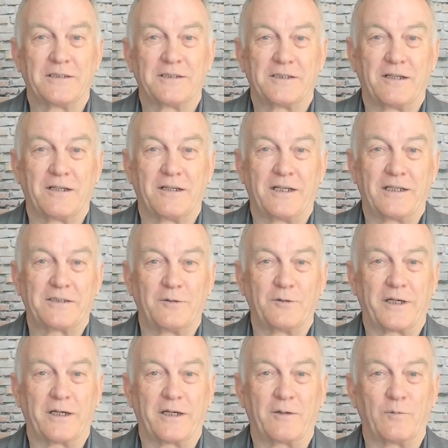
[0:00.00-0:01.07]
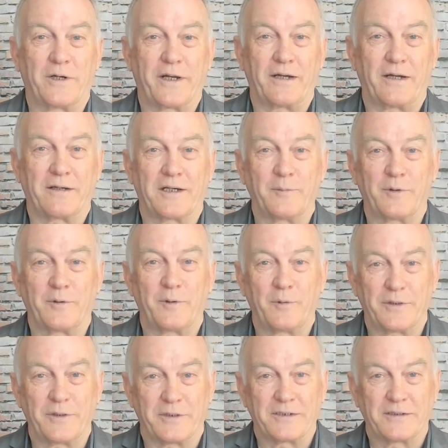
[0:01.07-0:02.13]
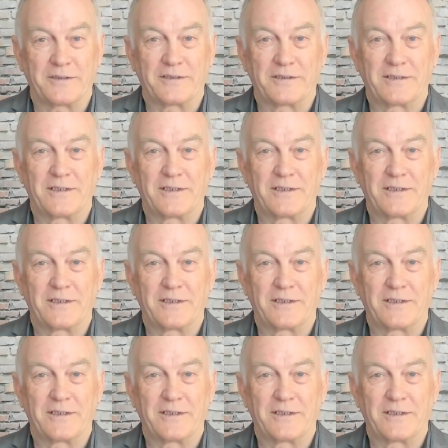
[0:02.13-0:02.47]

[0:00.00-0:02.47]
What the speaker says: So let's look at what outcome do we want.